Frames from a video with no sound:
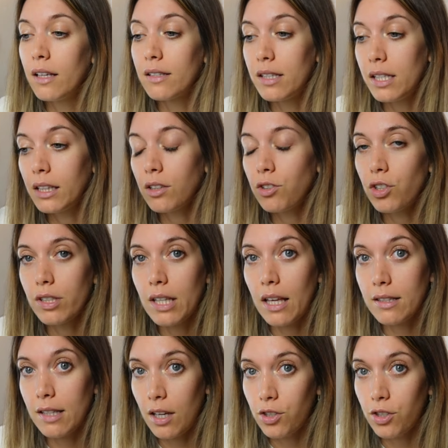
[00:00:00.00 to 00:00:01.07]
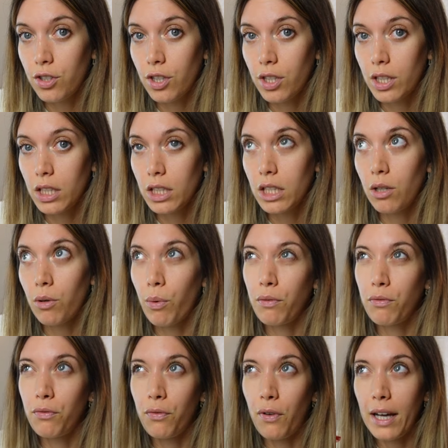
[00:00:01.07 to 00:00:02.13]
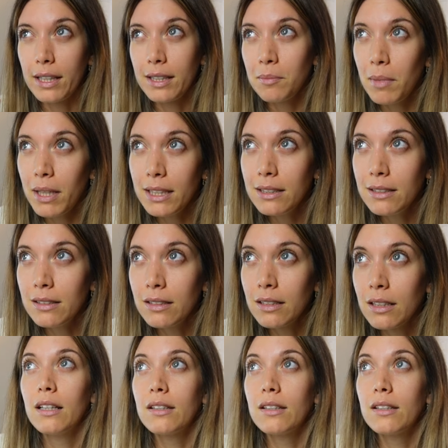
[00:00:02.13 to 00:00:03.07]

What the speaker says: signature size session refinement.